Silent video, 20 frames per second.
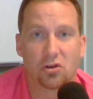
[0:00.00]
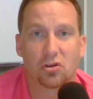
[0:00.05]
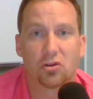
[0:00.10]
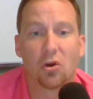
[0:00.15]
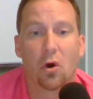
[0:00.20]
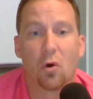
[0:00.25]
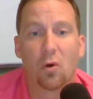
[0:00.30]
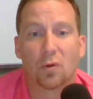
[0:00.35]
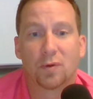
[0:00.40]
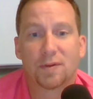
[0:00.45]

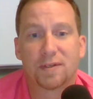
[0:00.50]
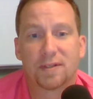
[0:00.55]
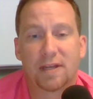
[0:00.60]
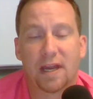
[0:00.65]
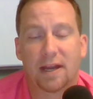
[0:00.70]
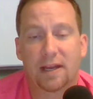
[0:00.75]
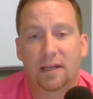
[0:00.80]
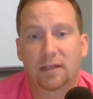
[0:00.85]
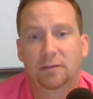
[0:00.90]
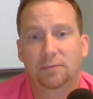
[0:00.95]
goal
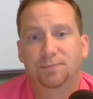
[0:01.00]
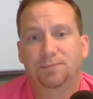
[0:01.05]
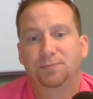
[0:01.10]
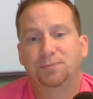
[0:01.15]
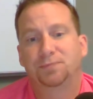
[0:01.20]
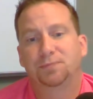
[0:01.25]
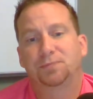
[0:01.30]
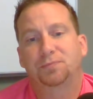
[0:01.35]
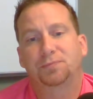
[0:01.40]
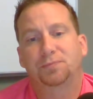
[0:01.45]
setting.
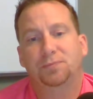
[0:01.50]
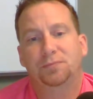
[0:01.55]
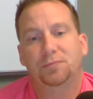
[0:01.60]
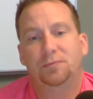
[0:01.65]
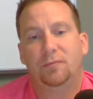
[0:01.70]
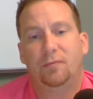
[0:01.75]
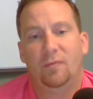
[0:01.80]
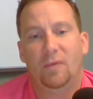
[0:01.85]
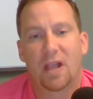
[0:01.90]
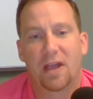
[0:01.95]

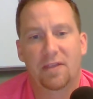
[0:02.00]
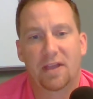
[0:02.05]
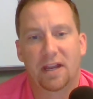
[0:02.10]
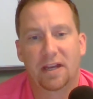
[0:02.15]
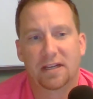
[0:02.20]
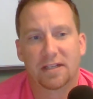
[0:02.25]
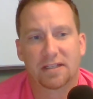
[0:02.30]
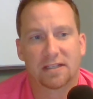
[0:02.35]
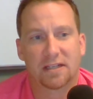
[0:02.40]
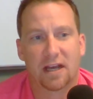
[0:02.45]
I think
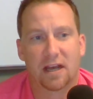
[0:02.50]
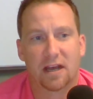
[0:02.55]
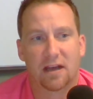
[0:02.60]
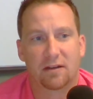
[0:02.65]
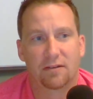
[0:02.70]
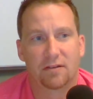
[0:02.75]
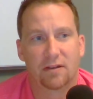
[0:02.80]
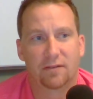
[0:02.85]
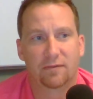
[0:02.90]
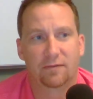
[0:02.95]
it's
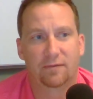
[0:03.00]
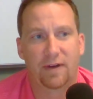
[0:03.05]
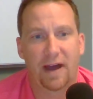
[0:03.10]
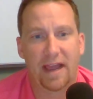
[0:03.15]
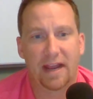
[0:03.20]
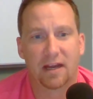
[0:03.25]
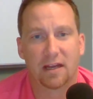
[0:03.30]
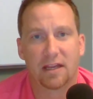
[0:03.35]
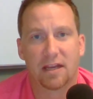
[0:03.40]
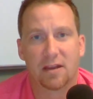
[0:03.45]

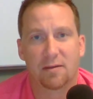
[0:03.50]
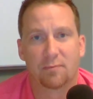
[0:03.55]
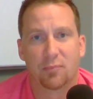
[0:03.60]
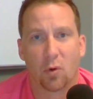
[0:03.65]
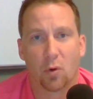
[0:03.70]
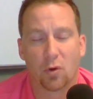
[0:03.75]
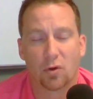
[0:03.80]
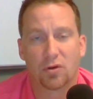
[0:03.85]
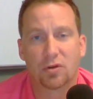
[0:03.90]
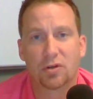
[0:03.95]
vitally
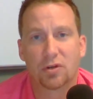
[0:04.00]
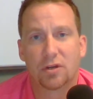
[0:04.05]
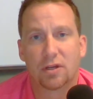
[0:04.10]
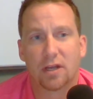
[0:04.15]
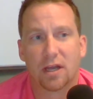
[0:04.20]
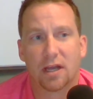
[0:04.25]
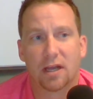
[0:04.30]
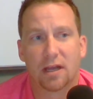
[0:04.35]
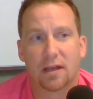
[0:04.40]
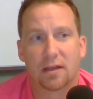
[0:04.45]
important
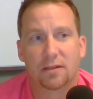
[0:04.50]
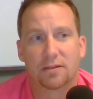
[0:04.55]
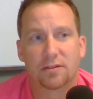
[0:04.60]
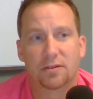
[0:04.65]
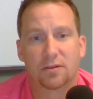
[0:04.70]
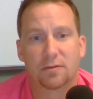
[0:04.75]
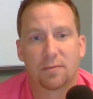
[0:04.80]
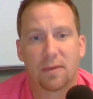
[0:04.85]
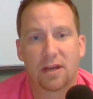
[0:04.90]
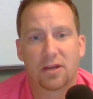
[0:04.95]

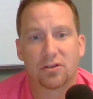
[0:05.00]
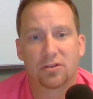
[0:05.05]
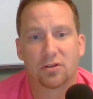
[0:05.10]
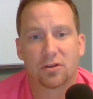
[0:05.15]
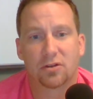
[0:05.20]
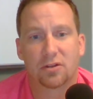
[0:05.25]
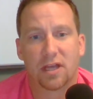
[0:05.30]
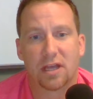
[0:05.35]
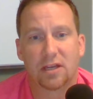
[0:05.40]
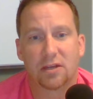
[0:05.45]
to make
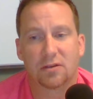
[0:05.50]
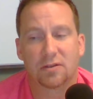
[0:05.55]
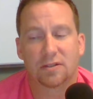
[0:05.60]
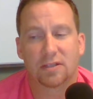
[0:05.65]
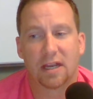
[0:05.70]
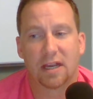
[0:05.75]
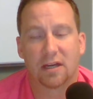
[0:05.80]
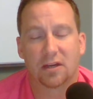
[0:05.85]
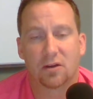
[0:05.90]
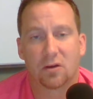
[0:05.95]
sure that you
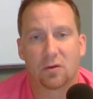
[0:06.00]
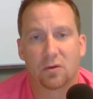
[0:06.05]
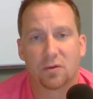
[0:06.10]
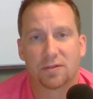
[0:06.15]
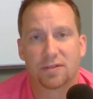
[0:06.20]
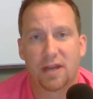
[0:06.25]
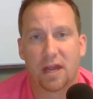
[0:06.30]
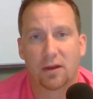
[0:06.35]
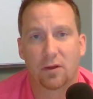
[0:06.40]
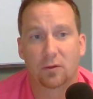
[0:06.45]
set goals
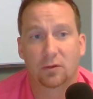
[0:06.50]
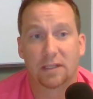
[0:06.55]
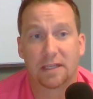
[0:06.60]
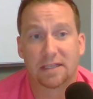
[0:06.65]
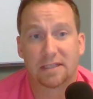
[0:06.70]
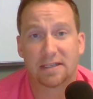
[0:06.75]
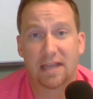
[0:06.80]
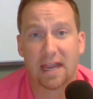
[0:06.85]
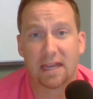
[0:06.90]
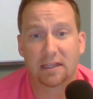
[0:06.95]
not only
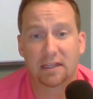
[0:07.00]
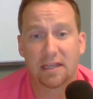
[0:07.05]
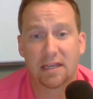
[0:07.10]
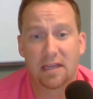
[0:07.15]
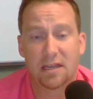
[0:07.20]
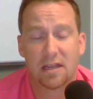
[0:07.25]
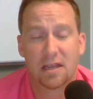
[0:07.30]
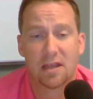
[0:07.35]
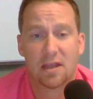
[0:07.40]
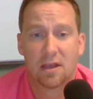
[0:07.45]
daily,
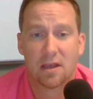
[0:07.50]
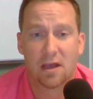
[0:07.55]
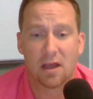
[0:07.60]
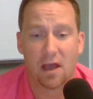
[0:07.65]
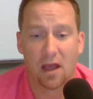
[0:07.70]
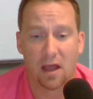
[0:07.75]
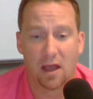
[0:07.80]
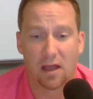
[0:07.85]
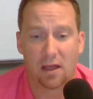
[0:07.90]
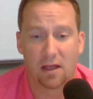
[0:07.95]

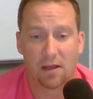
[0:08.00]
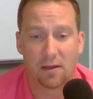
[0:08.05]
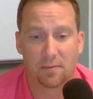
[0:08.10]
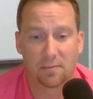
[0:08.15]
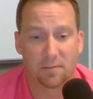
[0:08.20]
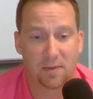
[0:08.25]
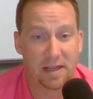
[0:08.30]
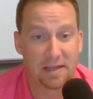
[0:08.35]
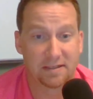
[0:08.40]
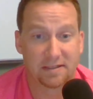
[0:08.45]

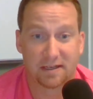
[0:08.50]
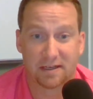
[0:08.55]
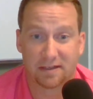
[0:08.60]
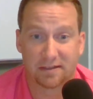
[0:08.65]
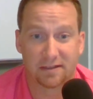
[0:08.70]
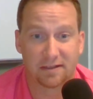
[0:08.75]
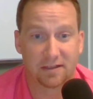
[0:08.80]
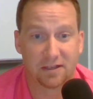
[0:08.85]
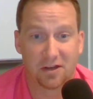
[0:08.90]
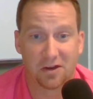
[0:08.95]
as
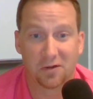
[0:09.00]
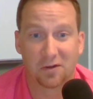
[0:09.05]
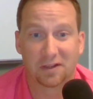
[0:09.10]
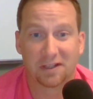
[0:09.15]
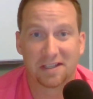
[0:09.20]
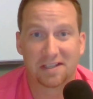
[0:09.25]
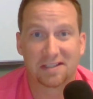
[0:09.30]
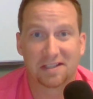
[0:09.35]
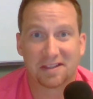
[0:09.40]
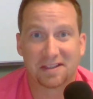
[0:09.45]
in, a
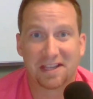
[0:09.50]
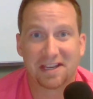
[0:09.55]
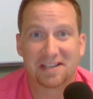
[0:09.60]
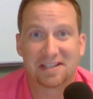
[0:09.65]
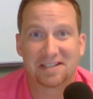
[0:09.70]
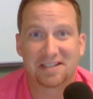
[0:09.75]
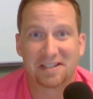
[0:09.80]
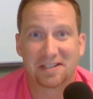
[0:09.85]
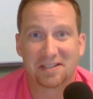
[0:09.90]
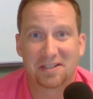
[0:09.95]
list of things
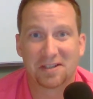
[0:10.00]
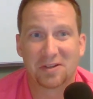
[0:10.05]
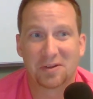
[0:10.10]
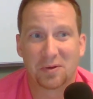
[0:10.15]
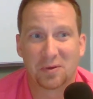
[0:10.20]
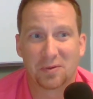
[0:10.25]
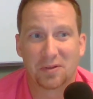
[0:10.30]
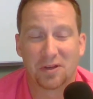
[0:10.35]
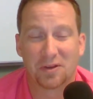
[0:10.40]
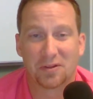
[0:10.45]
to do.
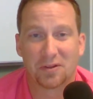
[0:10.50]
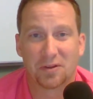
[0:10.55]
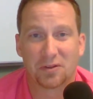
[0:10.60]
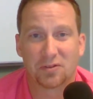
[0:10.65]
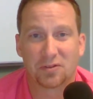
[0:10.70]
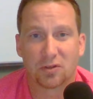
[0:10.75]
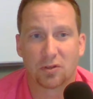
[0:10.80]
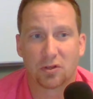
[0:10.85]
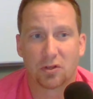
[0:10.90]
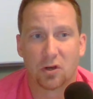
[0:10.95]
Those
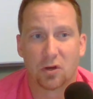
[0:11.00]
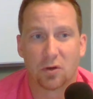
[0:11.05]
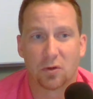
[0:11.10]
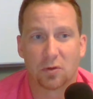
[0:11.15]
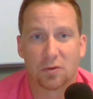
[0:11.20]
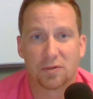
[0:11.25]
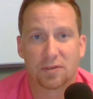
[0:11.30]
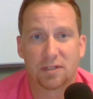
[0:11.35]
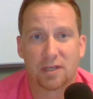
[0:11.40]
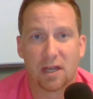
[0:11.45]
are
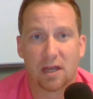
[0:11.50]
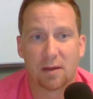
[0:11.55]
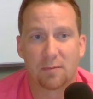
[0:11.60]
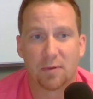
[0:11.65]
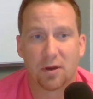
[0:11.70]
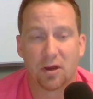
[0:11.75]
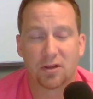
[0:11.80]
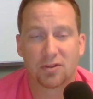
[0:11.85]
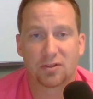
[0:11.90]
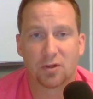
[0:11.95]
goals, but
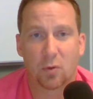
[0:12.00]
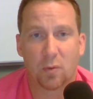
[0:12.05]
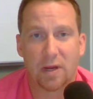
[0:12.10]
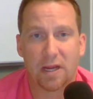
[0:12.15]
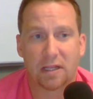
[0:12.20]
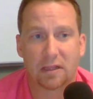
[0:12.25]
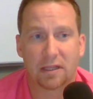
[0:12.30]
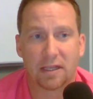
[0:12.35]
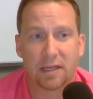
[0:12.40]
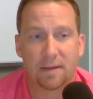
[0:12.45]
also
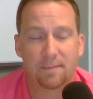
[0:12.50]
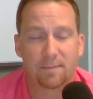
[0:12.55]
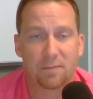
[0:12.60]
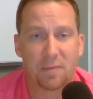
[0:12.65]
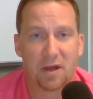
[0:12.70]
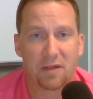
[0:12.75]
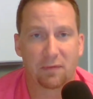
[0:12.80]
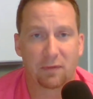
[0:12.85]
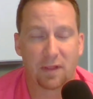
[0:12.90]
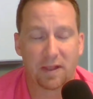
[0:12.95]
weekly,
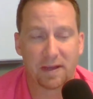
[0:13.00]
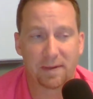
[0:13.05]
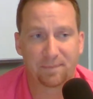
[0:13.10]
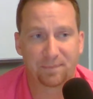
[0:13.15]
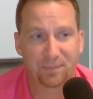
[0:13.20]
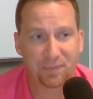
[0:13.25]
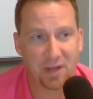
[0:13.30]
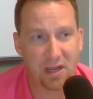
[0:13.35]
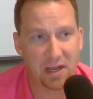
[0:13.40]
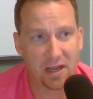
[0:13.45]
monthly,
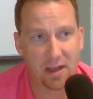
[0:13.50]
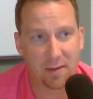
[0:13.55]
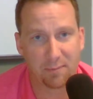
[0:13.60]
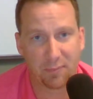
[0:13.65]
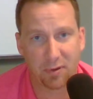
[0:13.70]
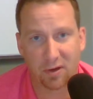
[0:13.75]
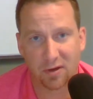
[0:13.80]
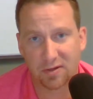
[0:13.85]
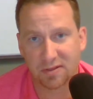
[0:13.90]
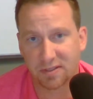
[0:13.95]

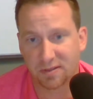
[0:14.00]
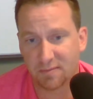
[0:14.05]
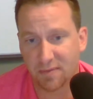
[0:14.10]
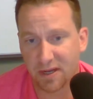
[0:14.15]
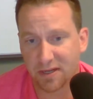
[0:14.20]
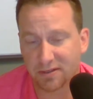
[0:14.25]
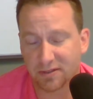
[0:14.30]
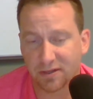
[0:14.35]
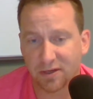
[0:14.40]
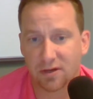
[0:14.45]
per
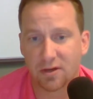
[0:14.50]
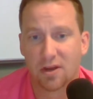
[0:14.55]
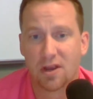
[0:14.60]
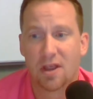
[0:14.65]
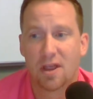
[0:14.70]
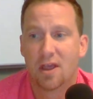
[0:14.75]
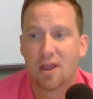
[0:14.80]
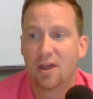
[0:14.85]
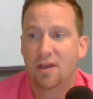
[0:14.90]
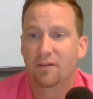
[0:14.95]
semester,
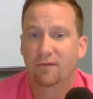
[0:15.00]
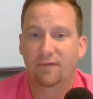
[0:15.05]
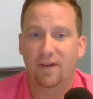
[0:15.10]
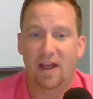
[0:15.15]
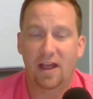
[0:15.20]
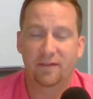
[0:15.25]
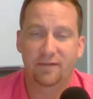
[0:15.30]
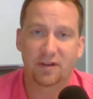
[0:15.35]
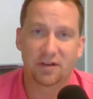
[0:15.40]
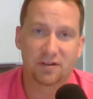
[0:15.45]

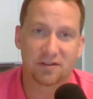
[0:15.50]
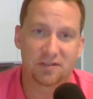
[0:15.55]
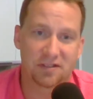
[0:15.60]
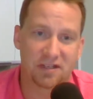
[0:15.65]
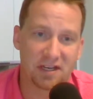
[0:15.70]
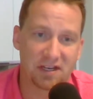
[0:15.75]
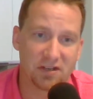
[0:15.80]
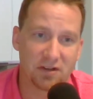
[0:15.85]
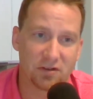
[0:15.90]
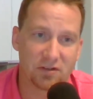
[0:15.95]
5 years,
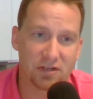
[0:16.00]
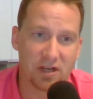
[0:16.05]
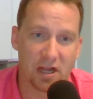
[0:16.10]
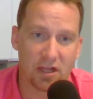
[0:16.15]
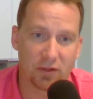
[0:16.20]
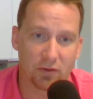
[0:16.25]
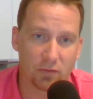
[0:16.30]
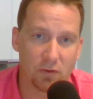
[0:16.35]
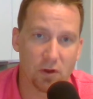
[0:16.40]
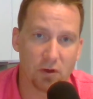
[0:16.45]
10 years down
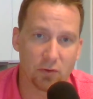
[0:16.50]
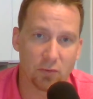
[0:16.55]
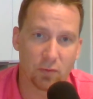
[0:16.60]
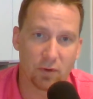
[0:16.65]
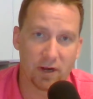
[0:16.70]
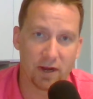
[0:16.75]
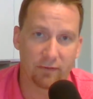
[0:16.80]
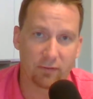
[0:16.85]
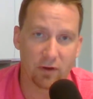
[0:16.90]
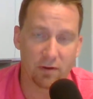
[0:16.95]
the road,
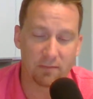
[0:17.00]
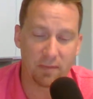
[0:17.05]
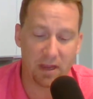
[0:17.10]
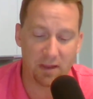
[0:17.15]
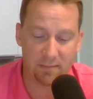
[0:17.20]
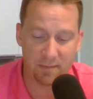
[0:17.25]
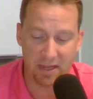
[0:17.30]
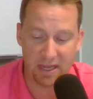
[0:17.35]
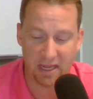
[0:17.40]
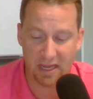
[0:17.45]
whatever it may
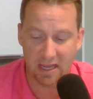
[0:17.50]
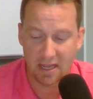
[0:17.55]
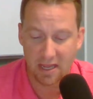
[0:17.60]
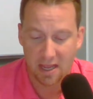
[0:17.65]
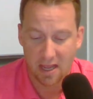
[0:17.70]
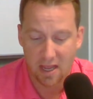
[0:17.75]
be.